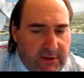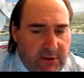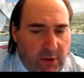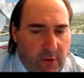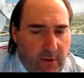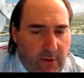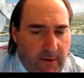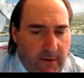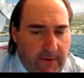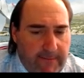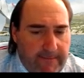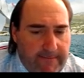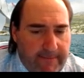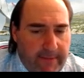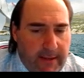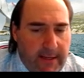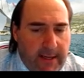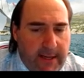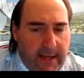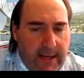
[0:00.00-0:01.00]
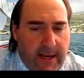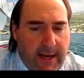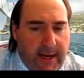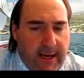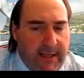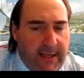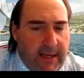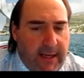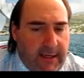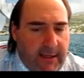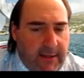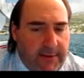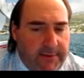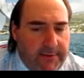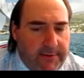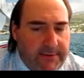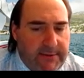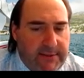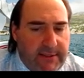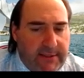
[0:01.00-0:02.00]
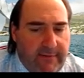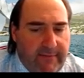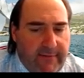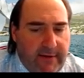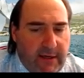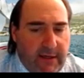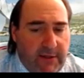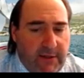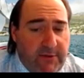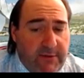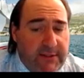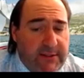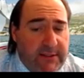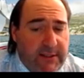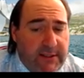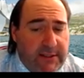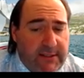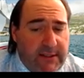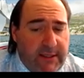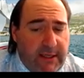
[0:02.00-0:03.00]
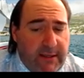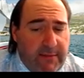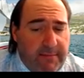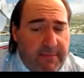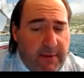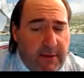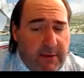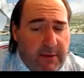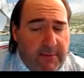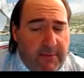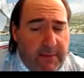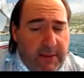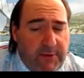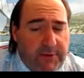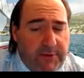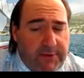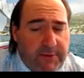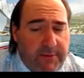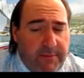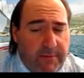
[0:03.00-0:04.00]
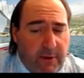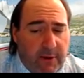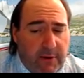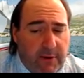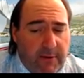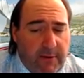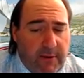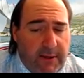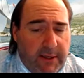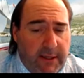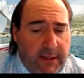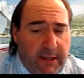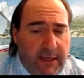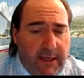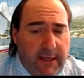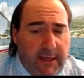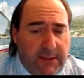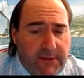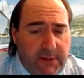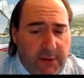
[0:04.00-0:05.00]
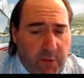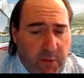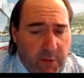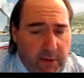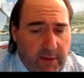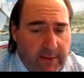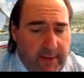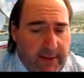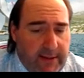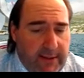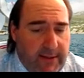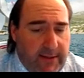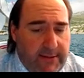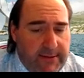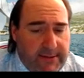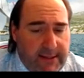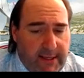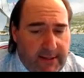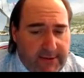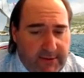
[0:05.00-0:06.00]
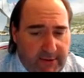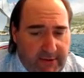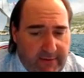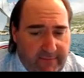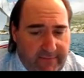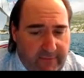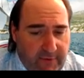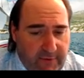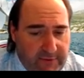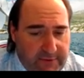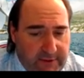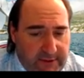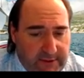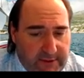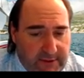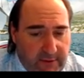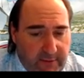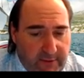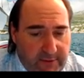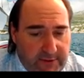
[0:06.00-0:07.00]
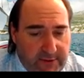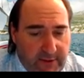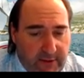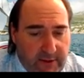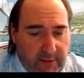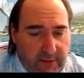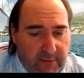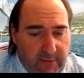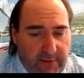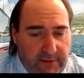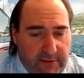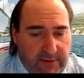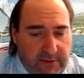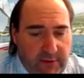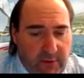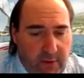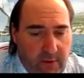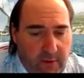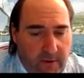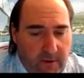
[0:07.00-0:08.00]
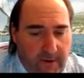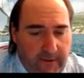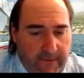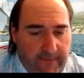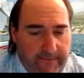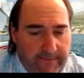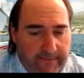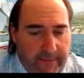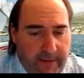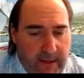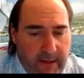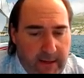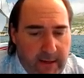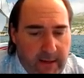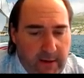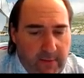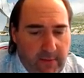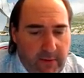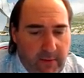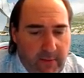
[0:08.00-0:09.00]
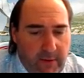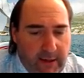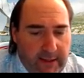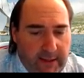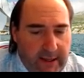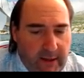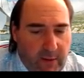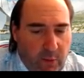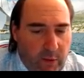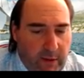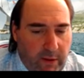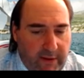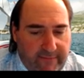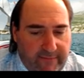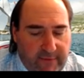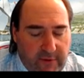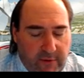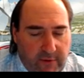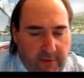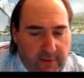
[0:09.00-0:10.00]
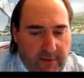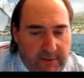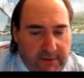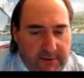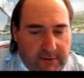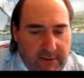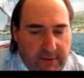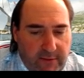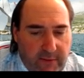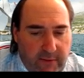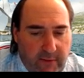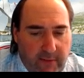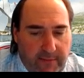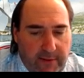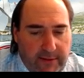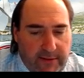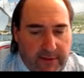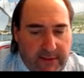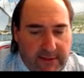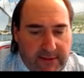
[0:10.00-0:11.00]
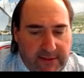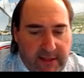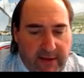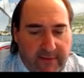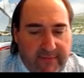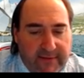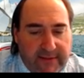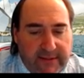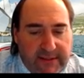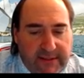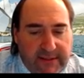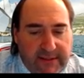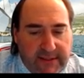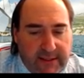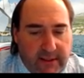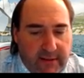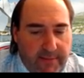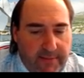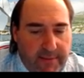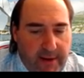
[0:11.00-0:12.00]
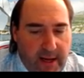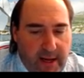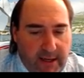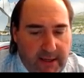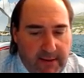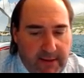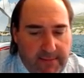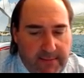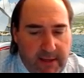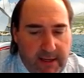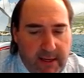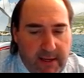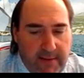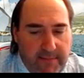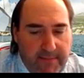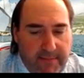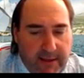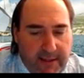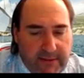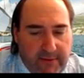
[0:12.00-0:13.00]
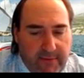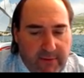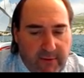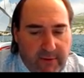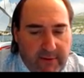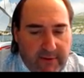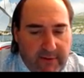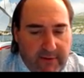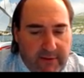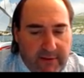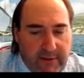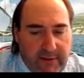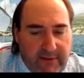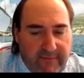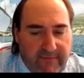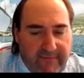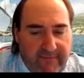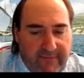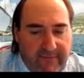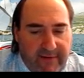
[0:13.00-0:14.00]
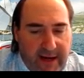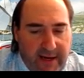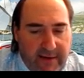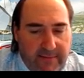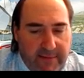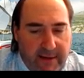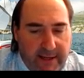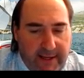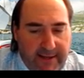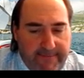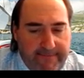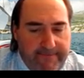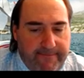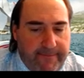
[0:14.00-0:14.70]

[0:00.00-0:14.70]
torr, and that equals 760 millimeters of mercury. So really we could use that as our conversion. So we're starting with torr. We want to get rid of torr, so we will put this 760 on the bottom. Basically, we're going to divide by it,